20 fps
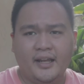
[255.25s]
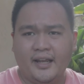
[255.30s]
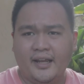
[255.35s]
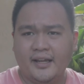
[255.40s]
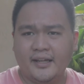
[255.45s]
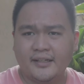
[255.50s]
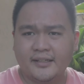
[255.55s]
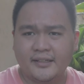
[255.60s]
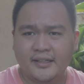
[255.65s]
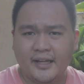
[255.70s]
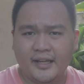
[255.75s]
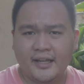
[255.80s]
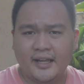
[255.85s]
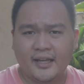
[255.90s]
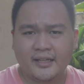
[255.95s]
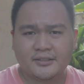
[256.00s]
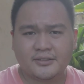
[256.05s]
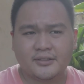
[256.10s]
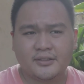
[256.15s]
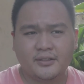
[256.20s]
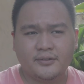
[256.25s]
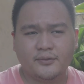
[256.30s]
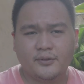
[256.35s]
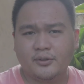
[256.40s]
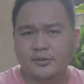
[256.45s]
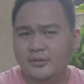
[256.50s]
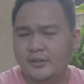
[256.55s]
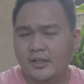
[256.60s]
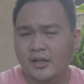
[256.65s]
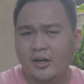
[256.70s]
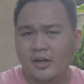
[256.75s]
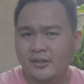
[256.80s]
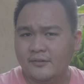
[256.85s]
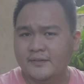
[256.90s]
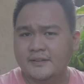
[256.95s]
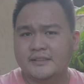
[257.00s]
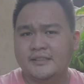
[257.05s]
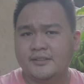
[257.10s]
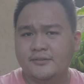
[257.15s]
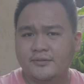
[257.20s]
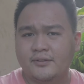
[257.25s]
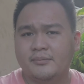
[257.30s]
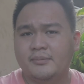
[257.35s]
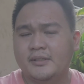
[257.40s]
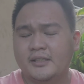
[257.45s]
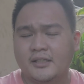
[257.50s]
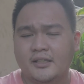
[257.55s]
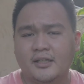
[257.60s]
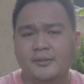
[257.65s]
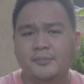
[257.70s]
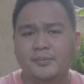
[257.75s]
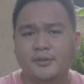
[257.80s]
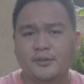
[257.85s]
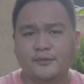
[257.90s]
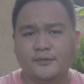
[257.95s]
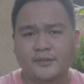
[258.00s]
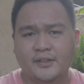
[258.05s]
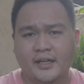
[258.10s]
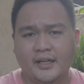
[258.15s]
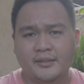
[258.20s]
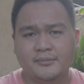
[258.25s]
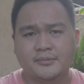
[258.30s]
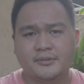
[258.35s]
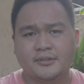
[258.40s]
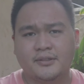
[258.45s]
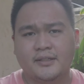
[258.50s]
and I actually only harvested from it a couple of times,